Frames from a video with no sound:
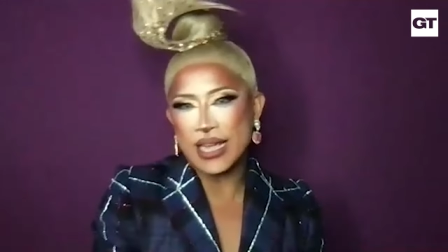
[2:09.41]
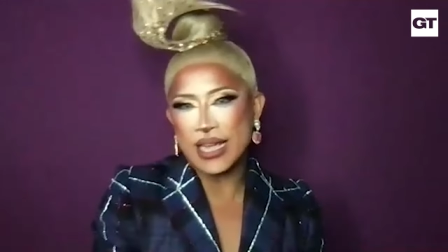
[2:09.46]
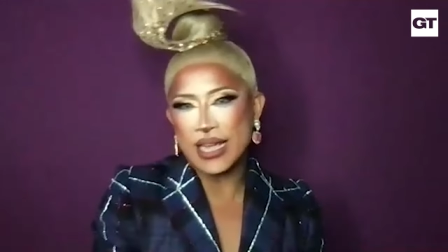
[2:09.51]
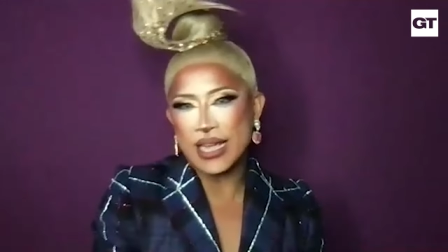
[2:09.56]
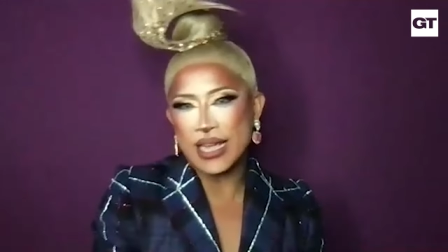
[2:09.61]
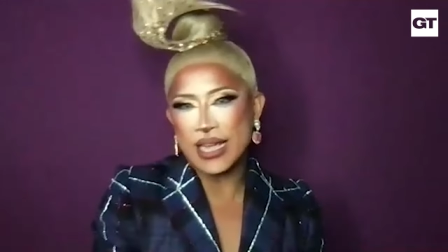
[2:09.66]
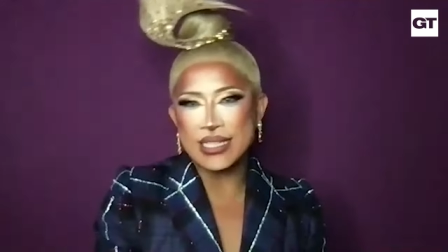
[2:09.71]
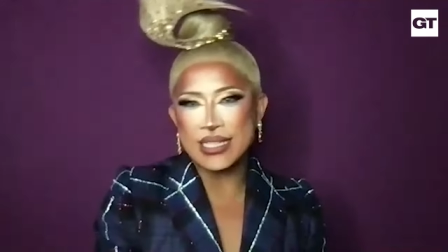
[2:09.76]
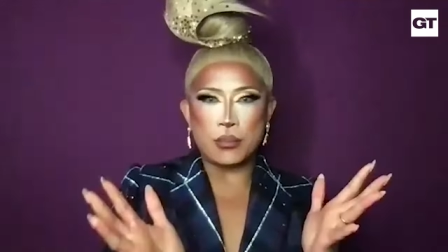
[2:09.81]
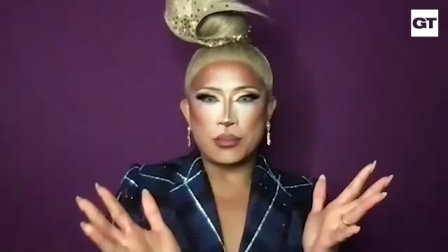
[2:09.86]

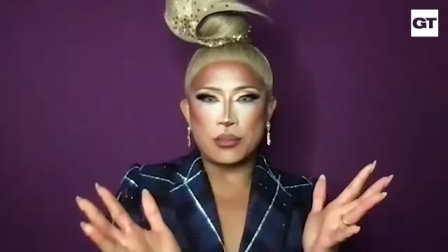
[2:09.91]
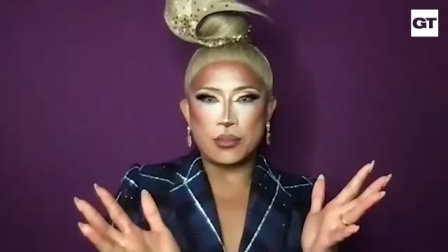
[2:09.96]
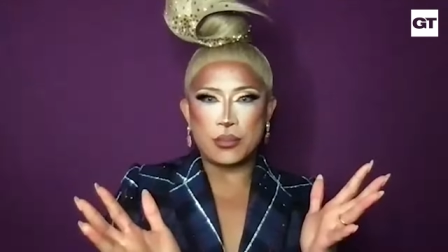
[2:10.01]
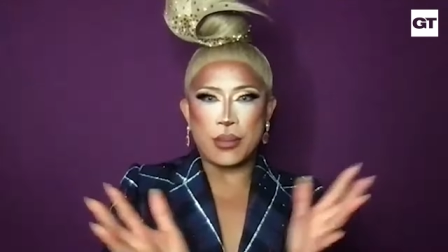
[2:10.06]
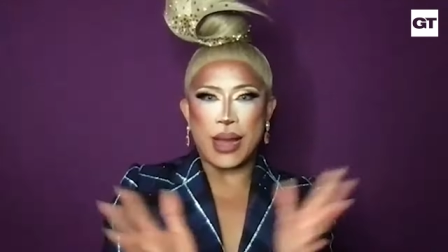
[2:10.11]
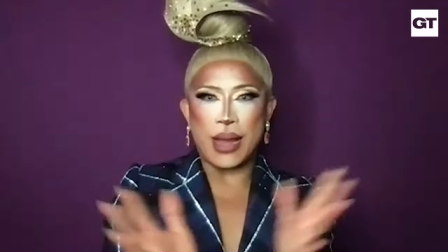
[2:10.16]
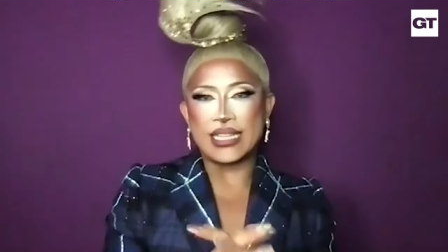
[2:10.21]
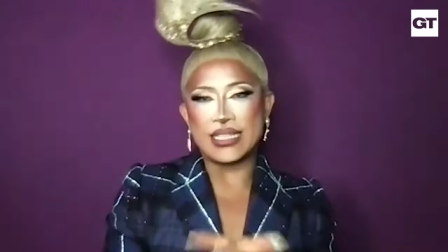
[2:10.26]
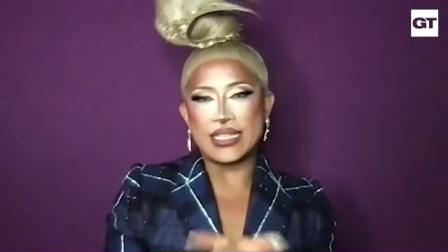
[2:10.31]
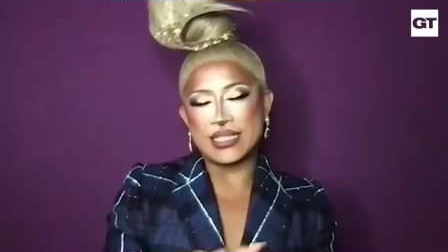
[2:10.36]
You
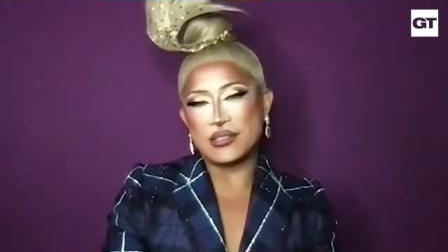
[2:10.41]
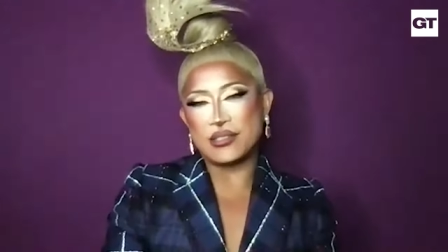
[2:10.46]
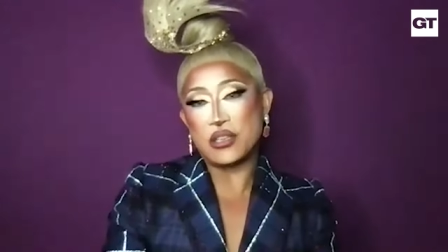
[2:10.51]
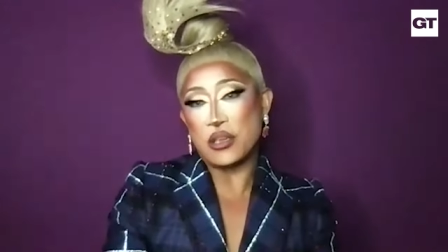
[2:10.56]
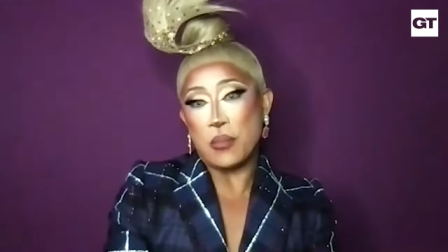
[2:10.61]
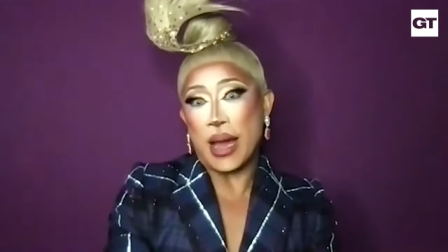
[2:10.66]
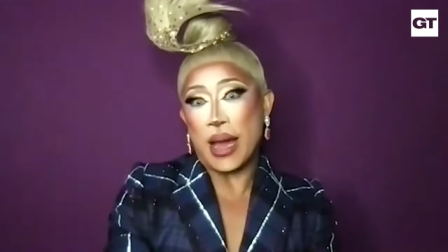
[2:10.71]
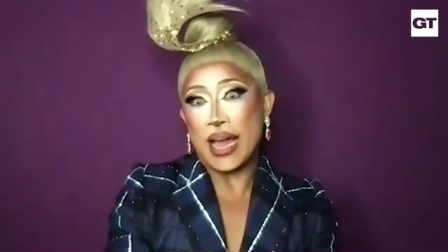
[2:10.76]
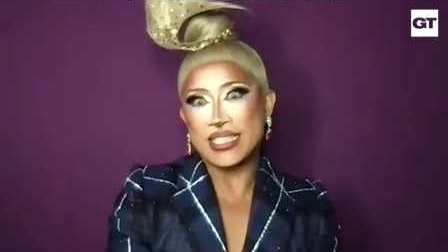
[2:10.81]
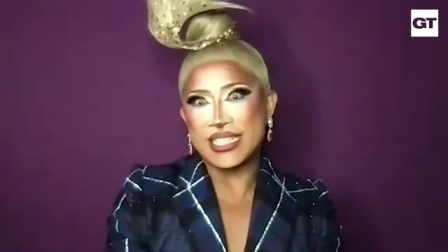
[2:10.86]
might
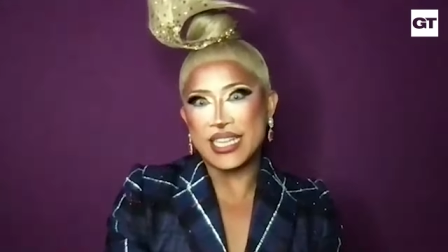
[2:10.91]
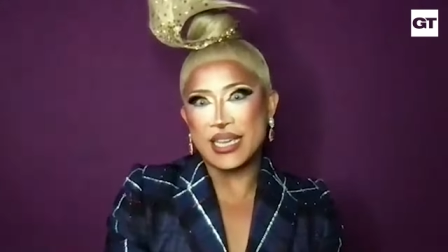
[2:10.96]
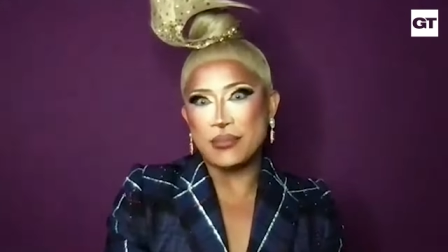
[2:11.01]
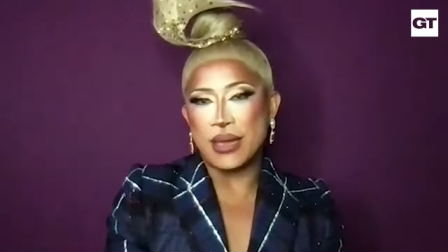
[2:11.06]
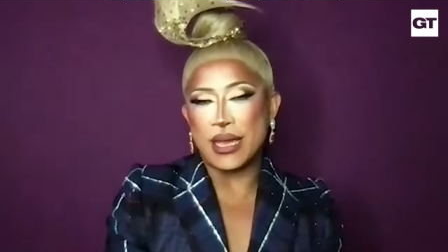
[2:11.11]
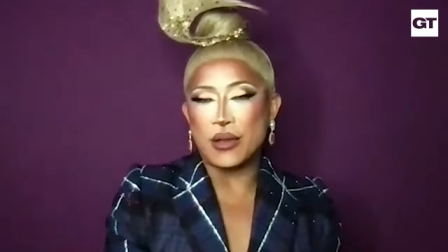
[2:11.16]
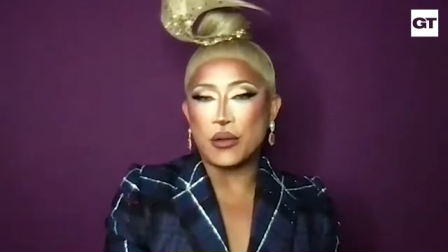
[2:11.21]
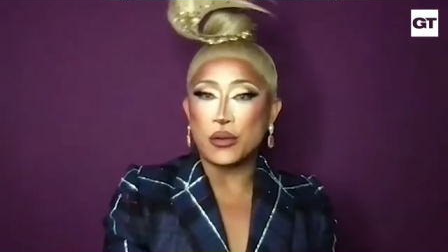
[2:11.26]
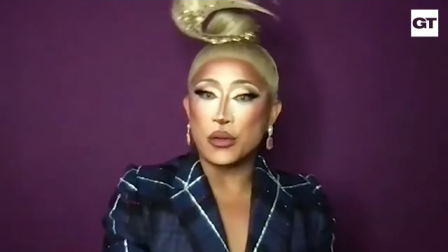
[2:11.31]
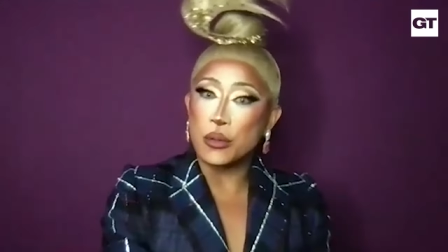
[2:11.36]
see
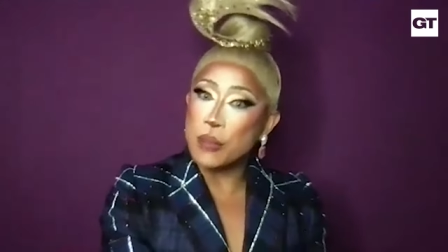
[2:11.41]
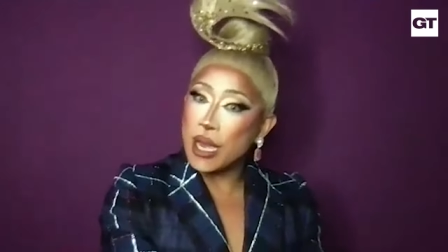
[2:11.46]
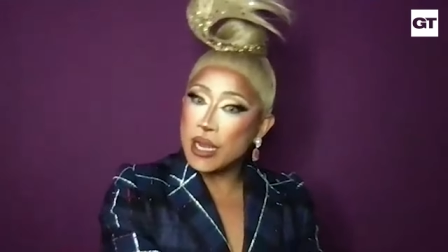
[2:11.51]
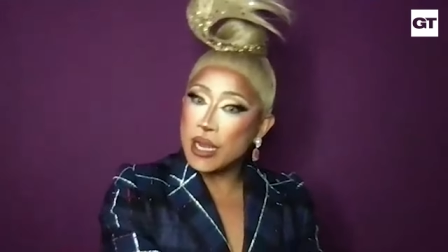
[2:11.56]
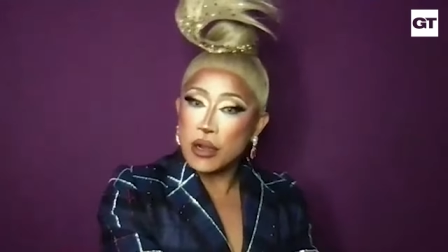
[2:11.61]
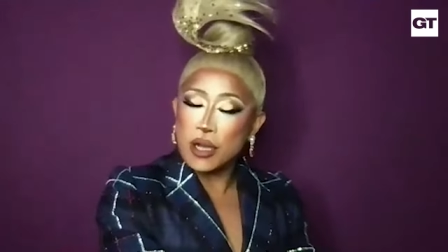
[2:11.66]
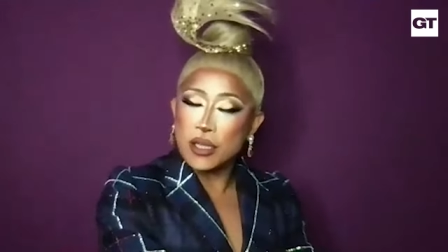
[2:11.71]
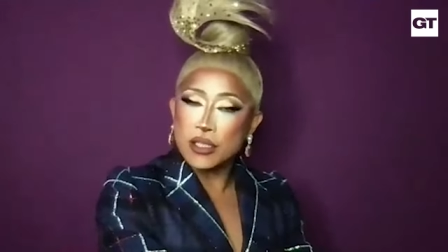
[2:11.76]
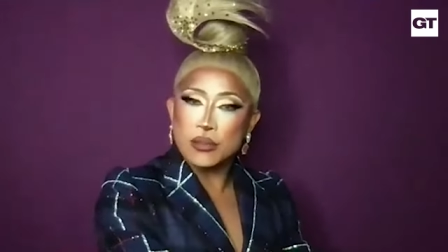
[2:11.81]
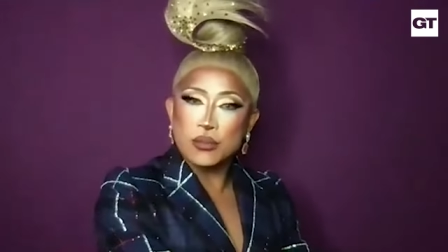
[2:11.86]
me, or you might
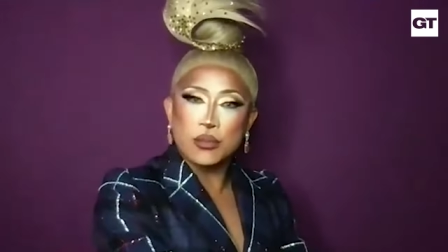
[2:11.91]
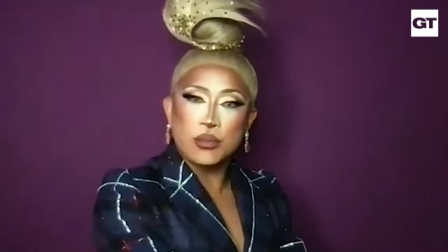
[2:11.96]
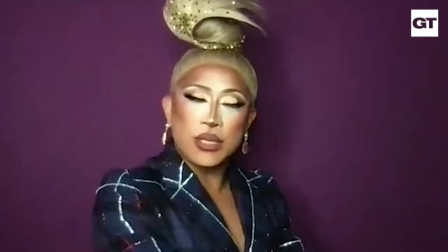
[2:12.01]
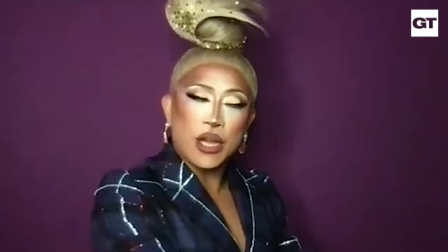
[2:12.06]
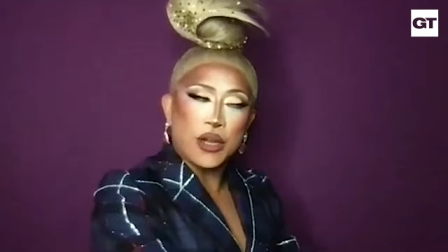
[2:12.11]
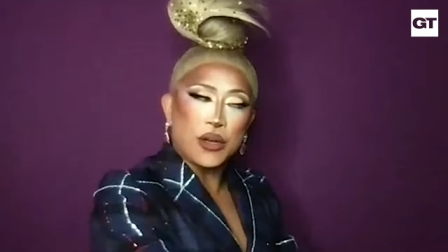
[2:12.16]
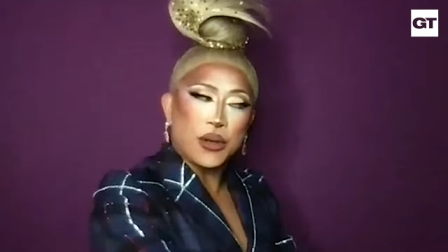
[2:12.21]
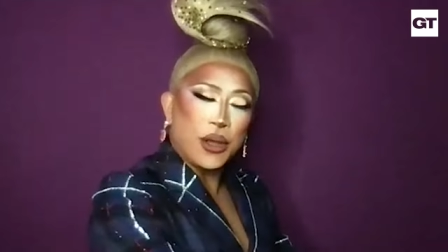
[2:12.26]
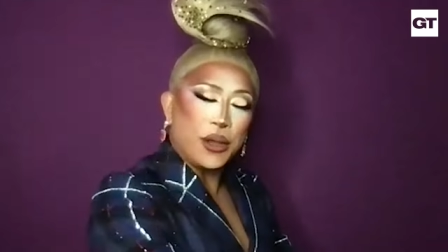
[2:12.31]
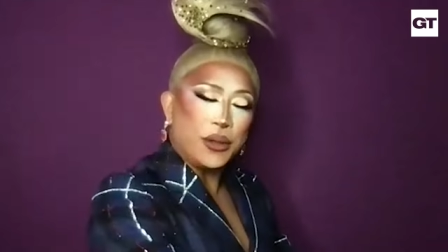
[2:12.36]
not. We
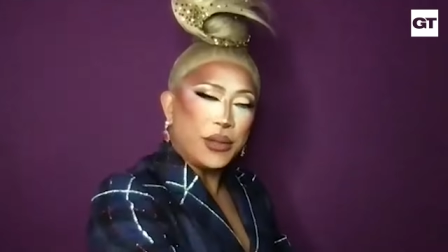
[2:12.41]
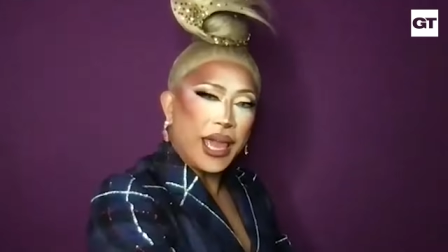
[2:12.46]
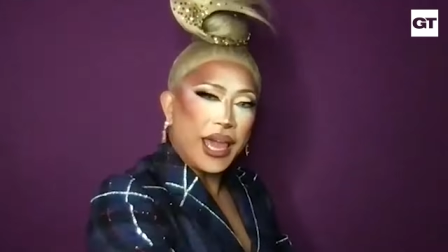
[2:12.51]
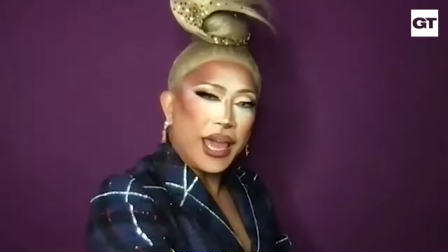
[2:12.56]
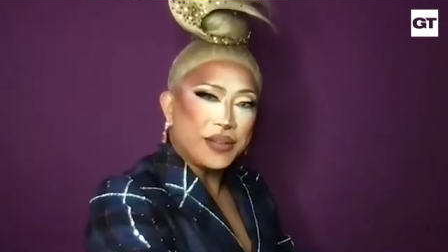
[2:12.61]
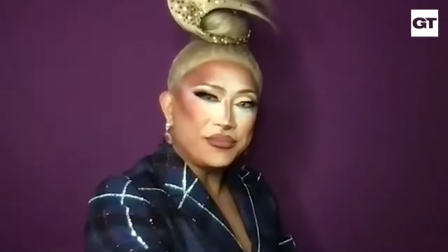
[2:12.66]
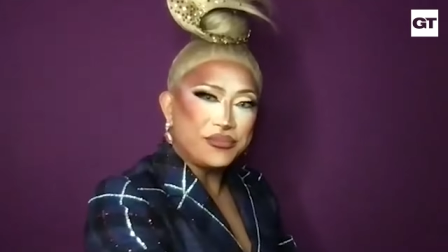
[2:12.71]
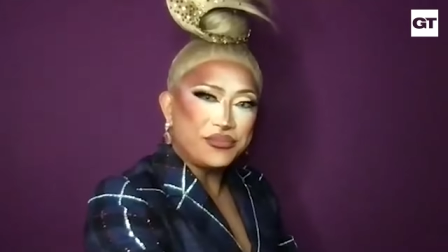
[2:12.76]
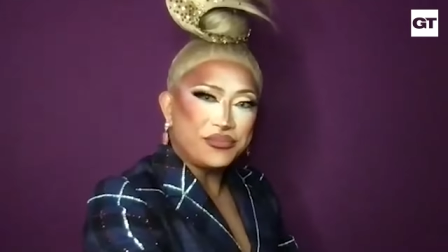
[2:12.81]
don't know yet.